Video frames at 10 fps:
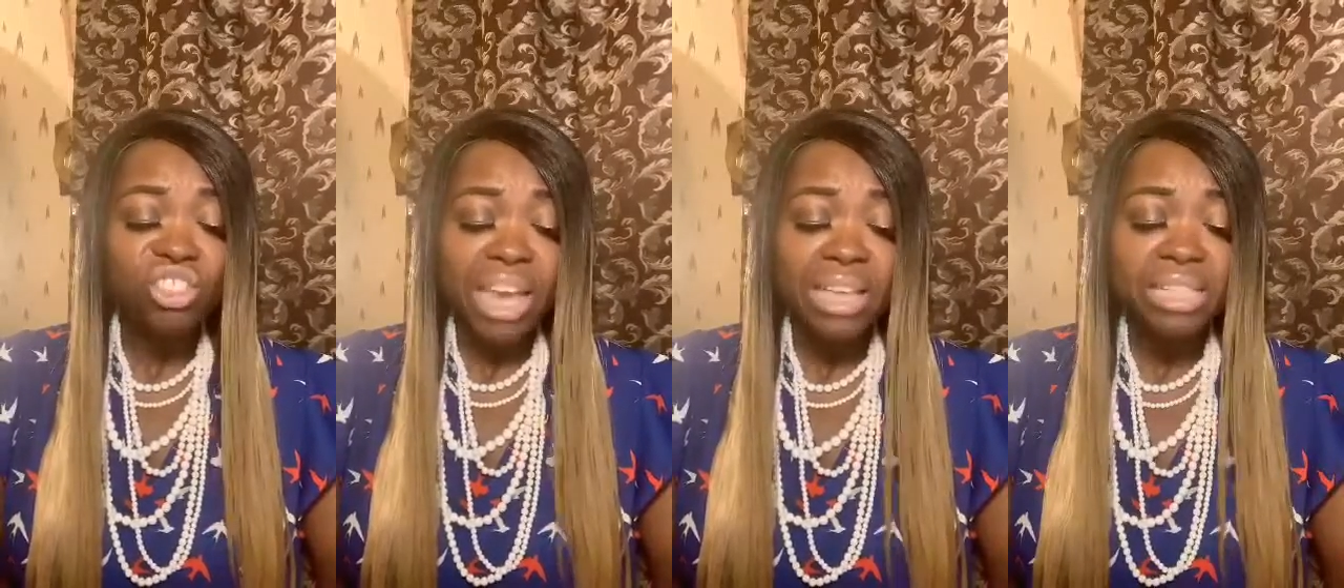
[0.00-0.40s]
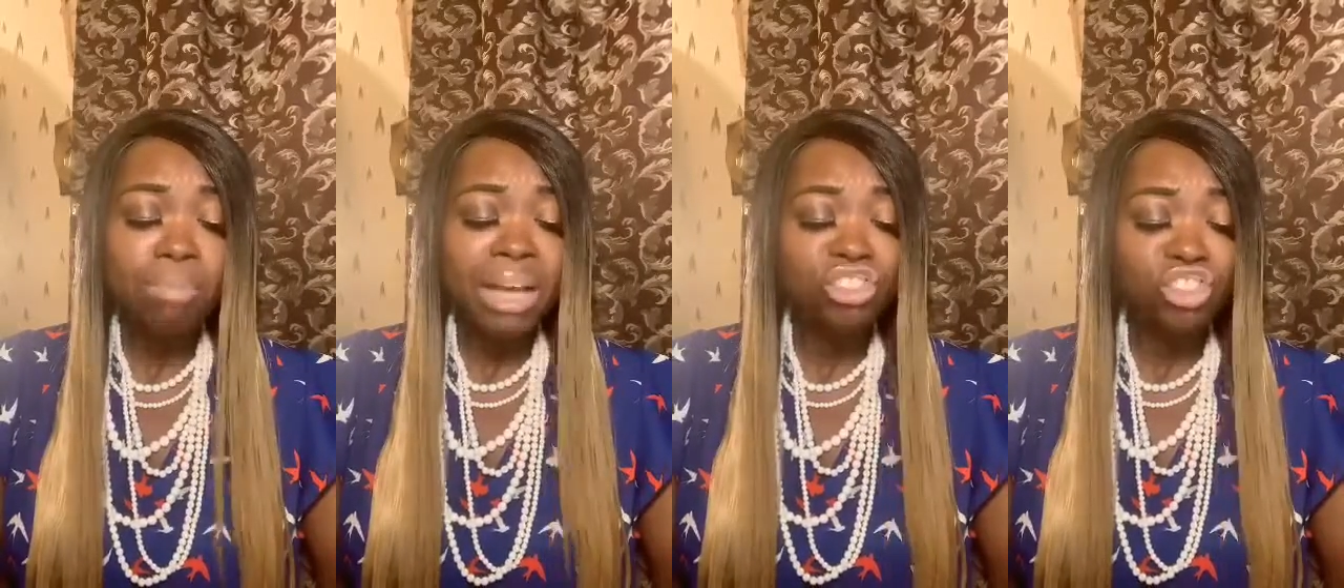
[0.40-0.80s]
yes,
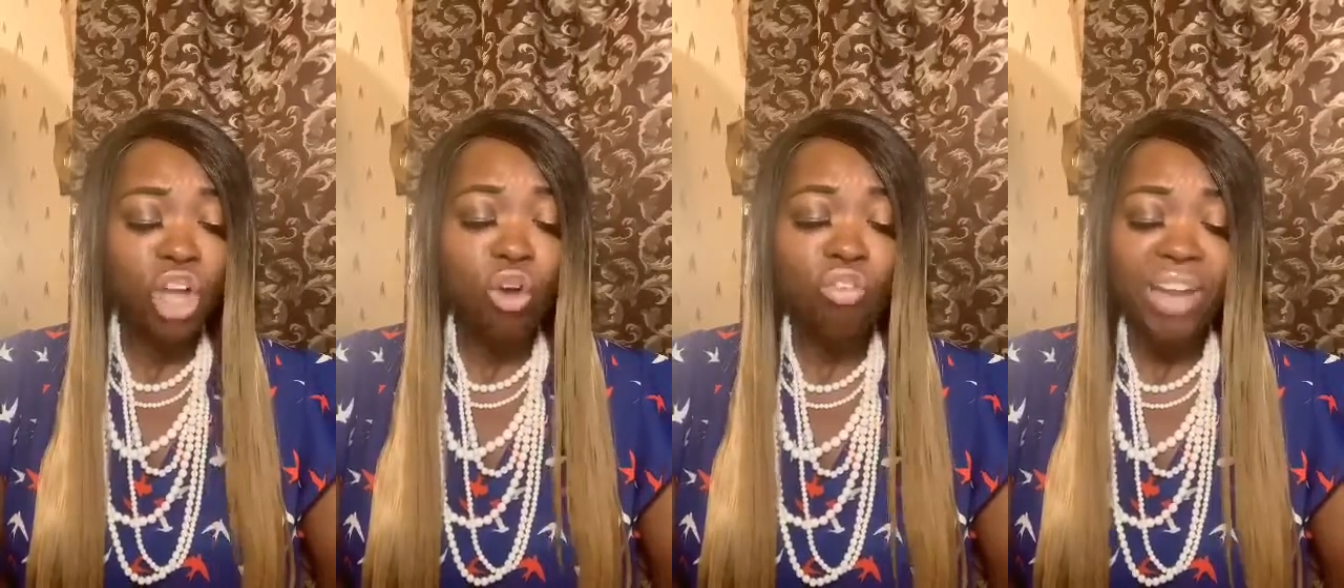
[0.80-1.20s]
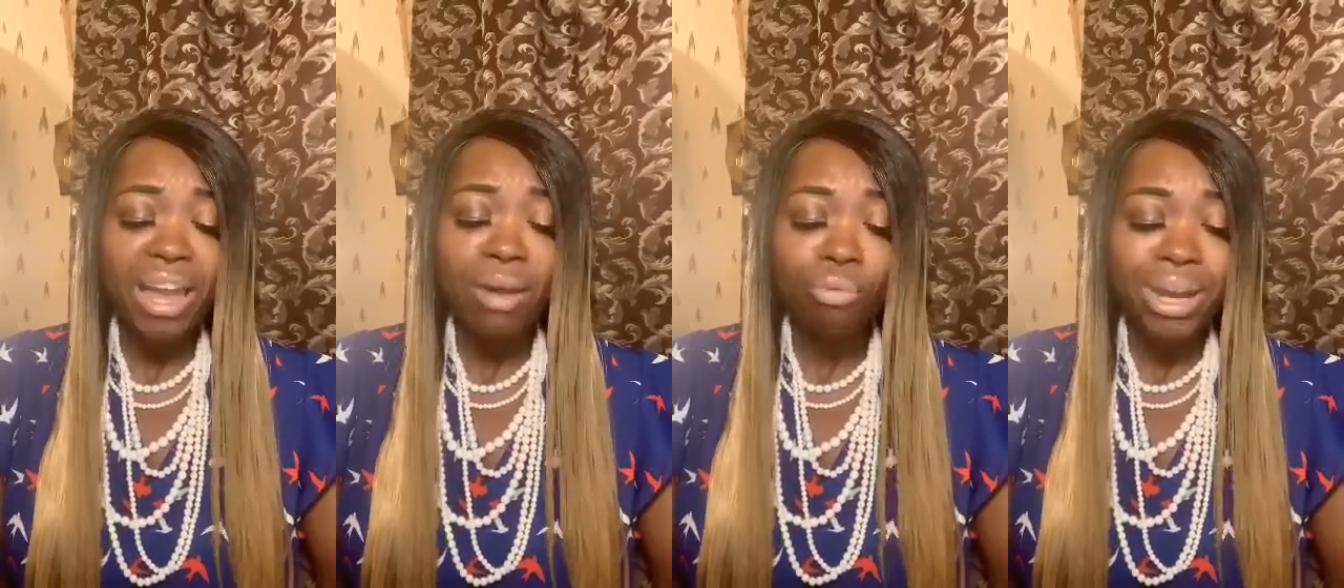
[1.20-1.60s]
my soul
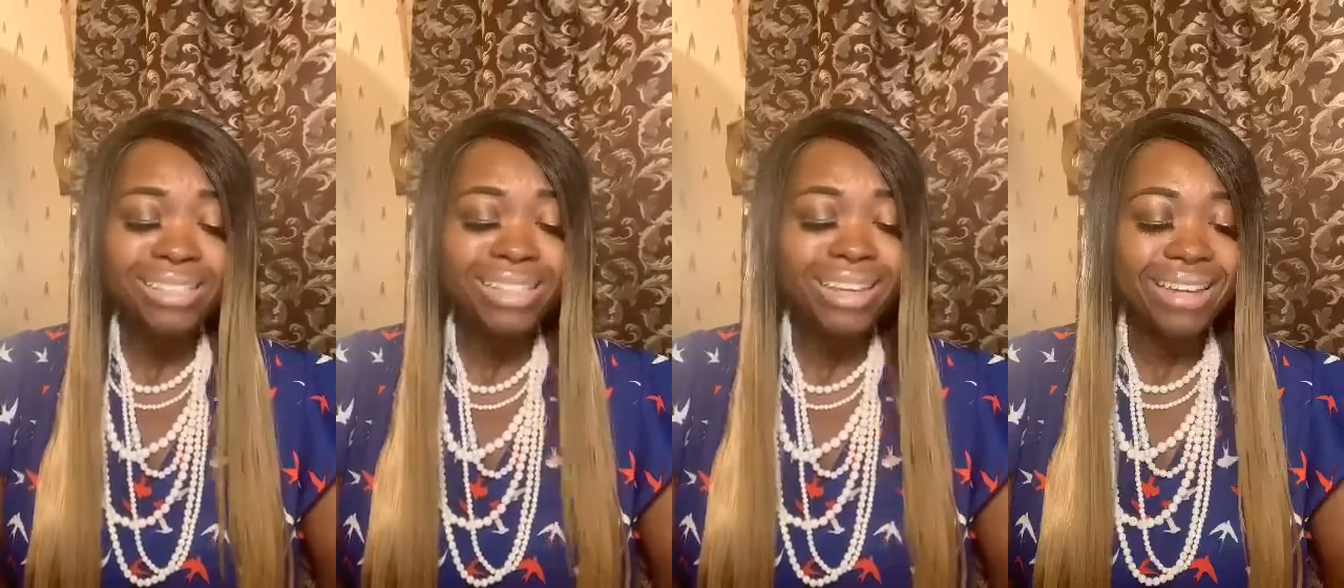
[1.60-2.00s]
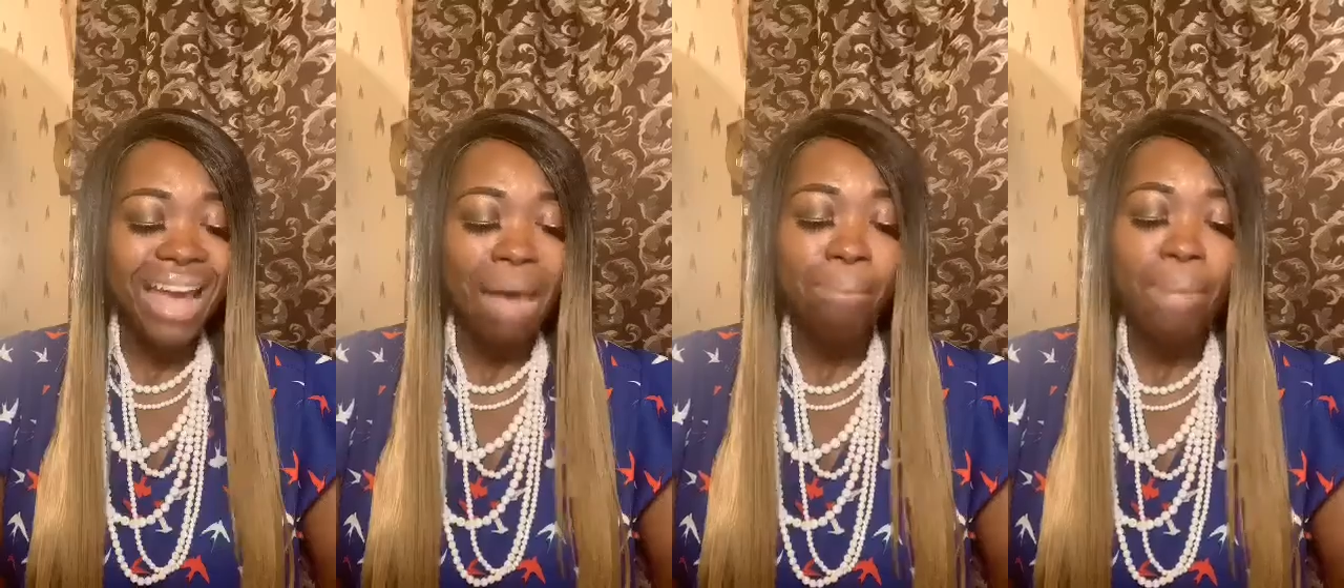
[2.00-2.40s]
found rest in
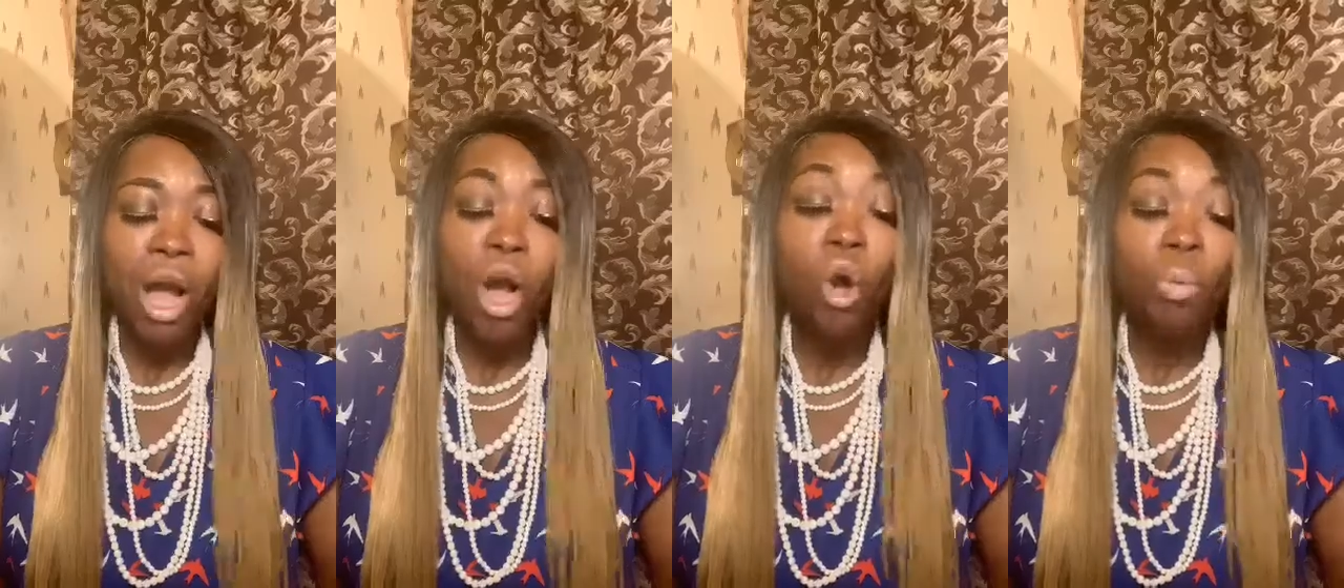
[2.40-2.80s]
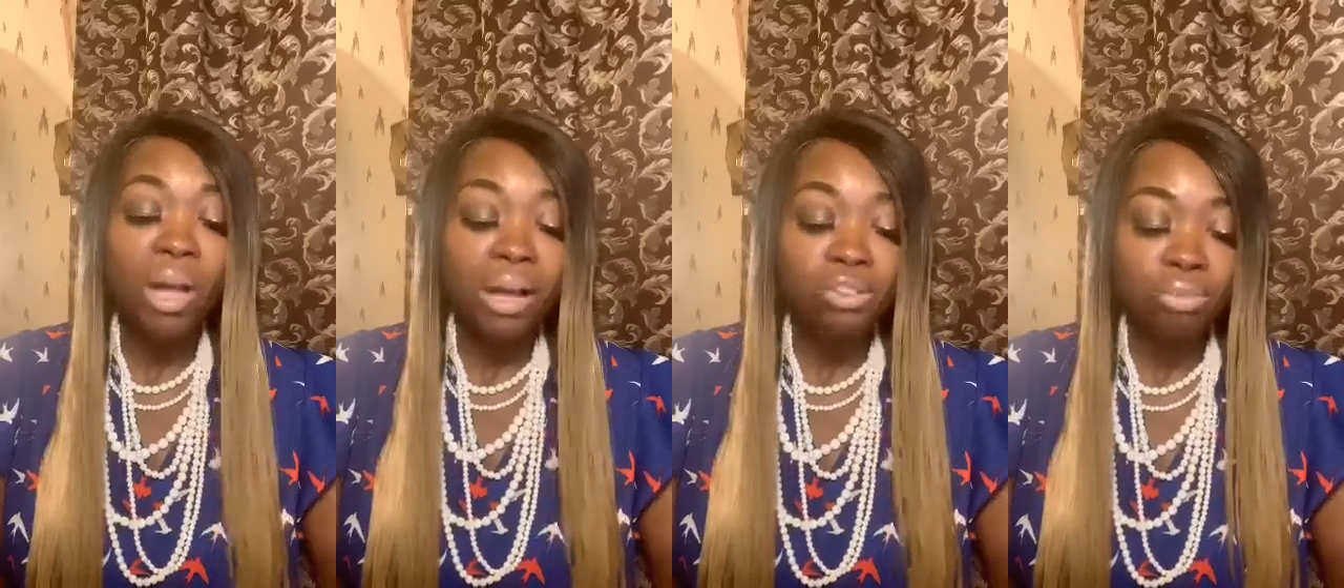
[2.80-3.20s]
God. My hope
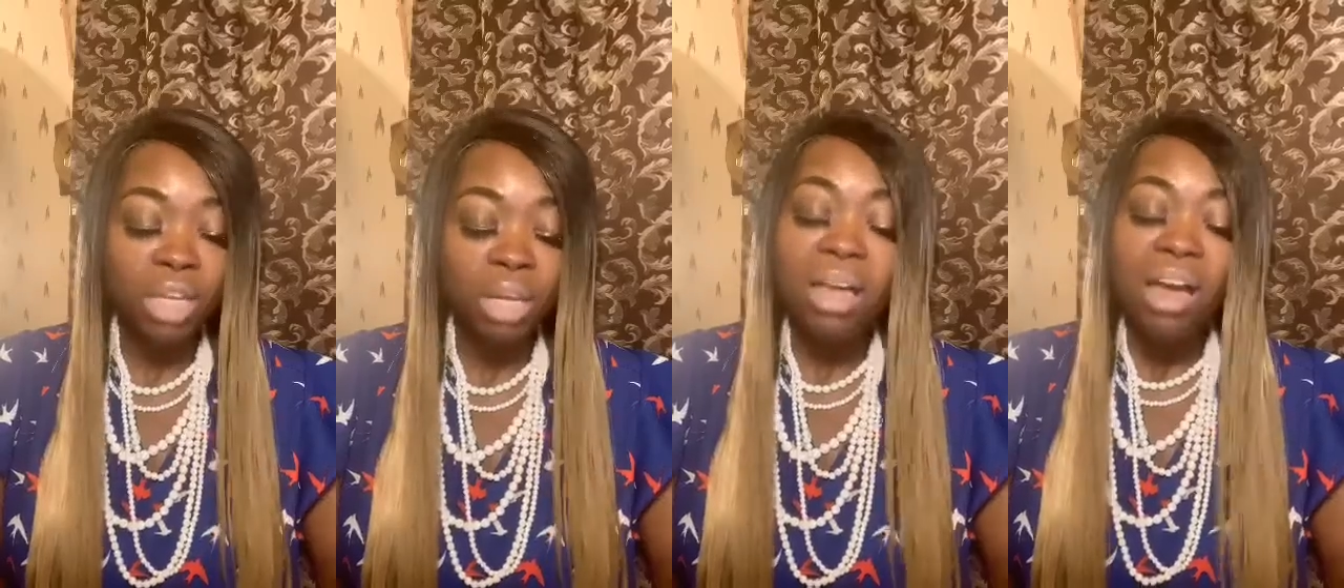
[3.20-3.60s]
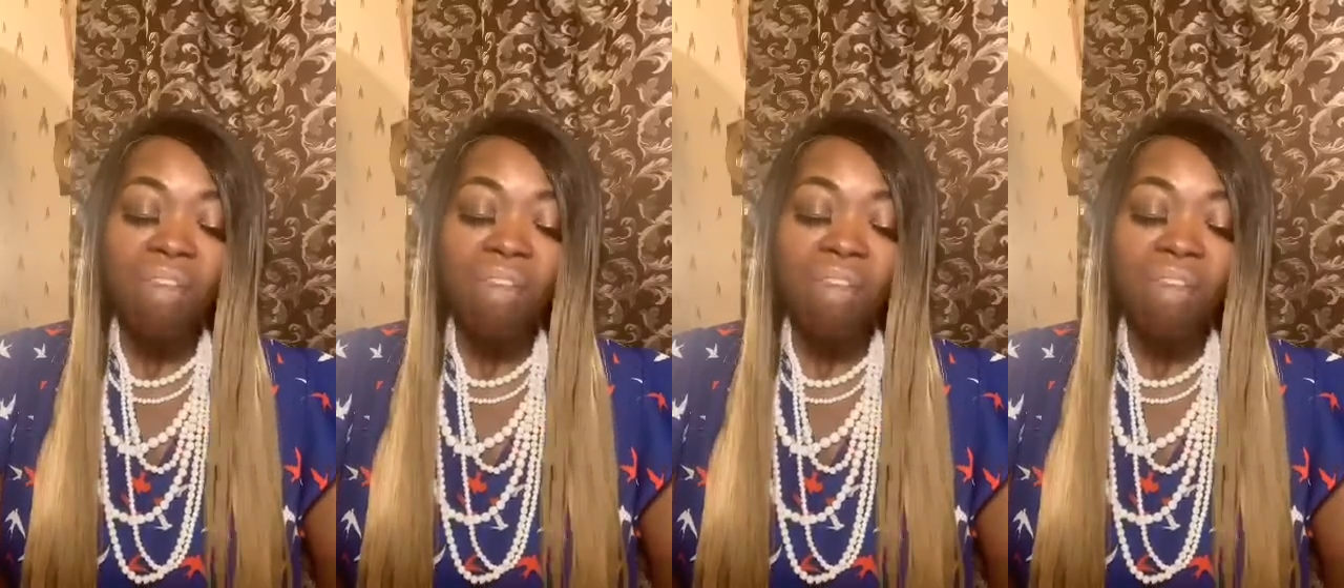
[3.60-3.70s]
comes from him.